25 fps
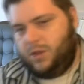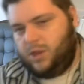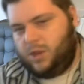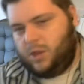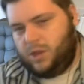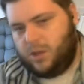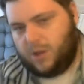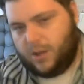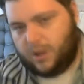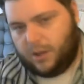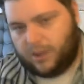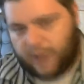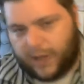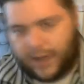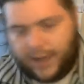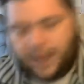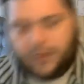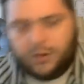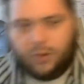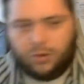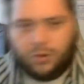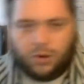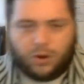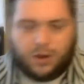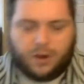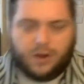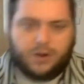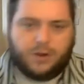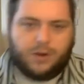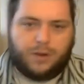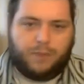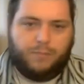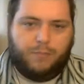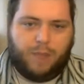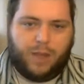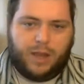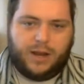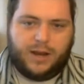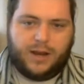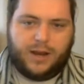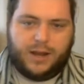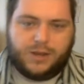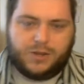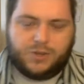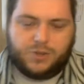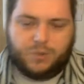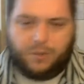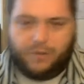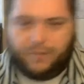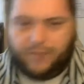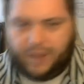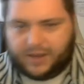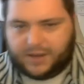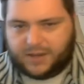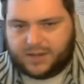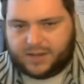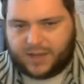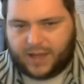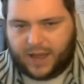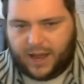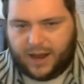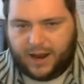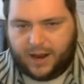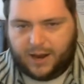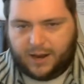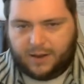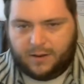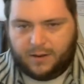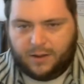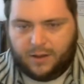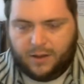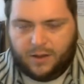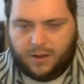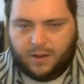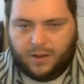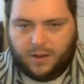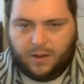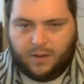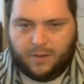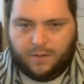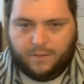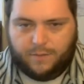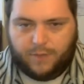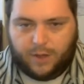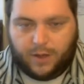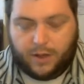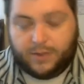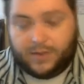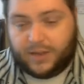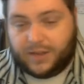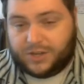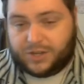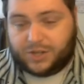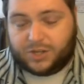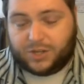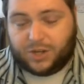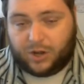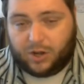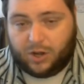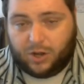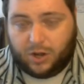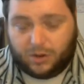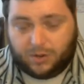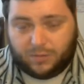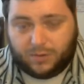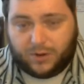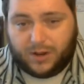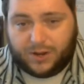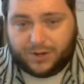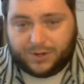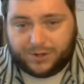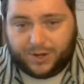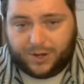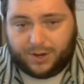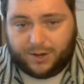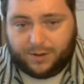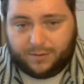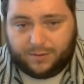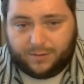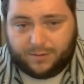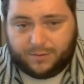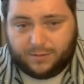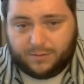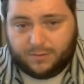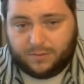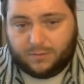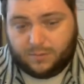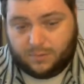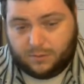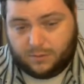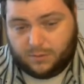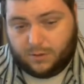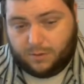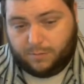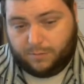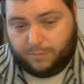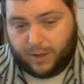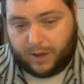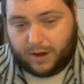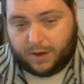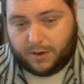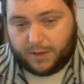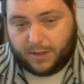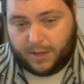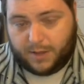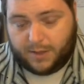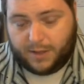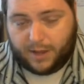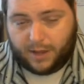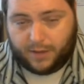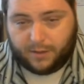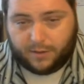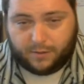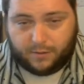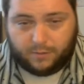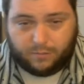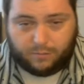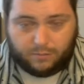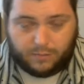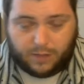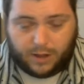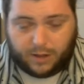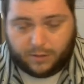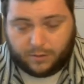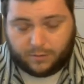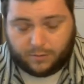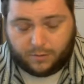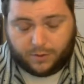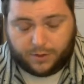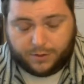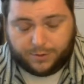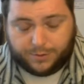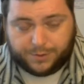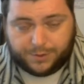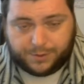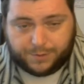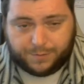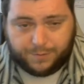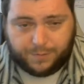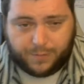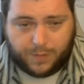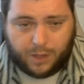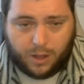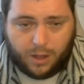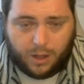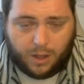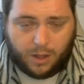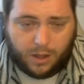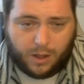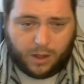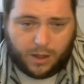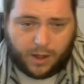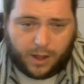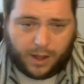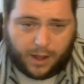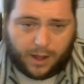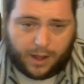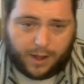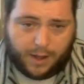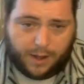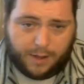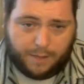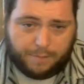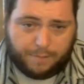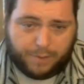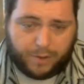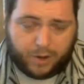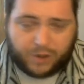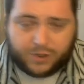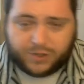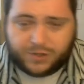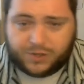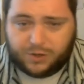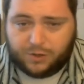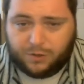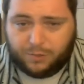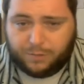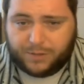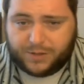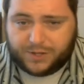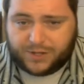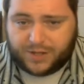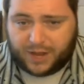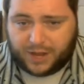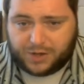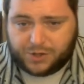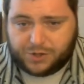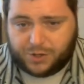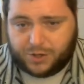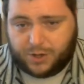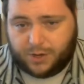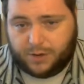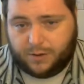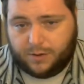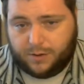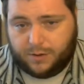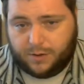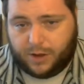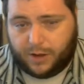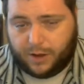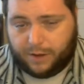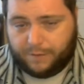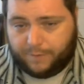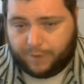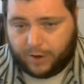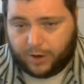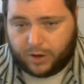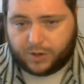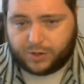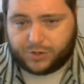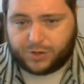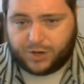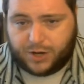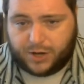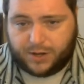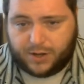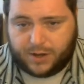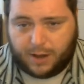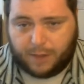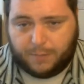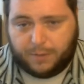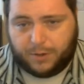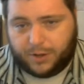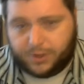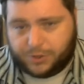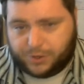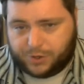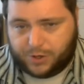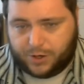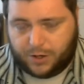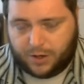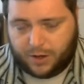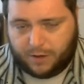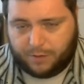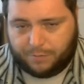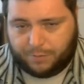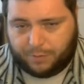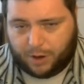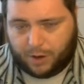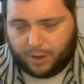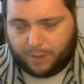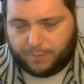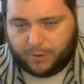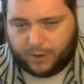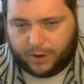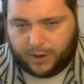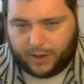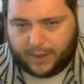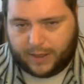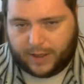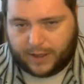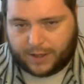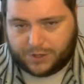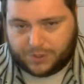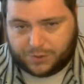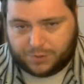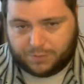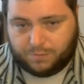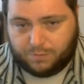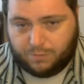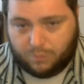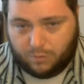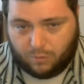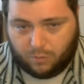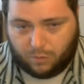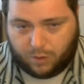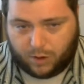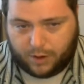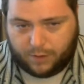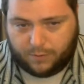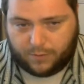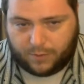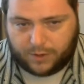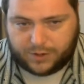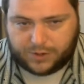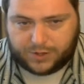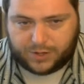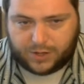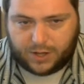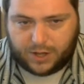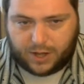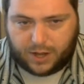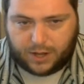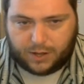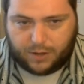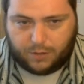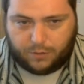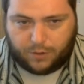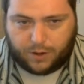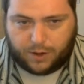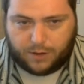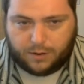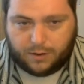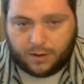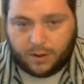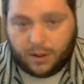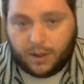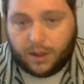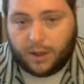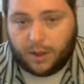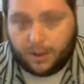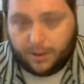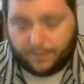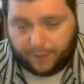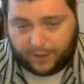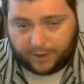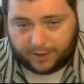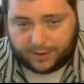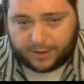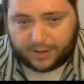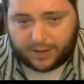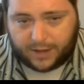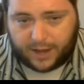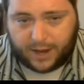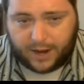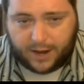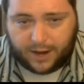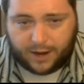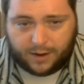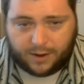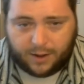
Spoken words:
A landlord might need to evict a tenant. This is a good reason, better than the other ones. Personal possession, conversion, demolition of property. That's one reason that you can evict a tenant.